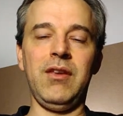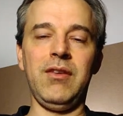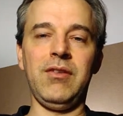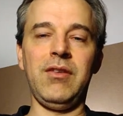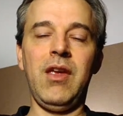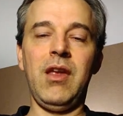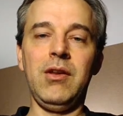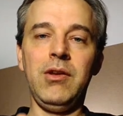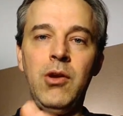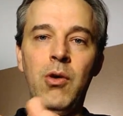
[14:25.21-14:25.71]

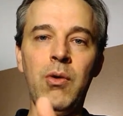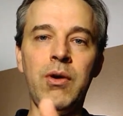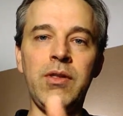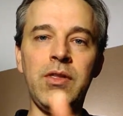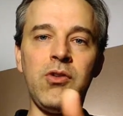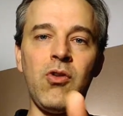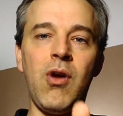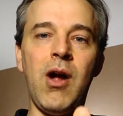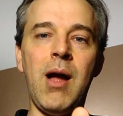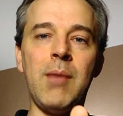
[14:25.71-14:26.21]
is
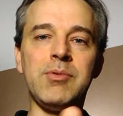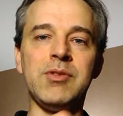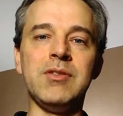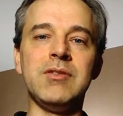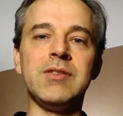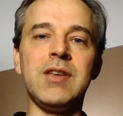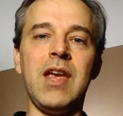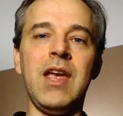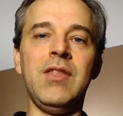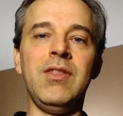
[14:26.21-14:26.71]
knowing your
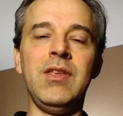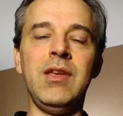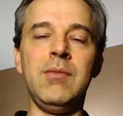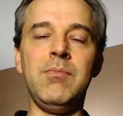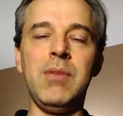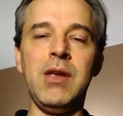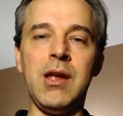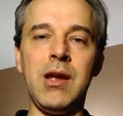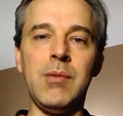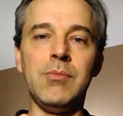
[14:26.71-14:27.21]
options and
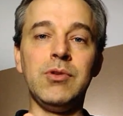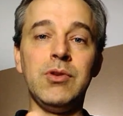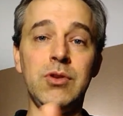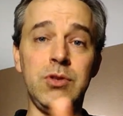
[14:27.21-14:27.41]
then being able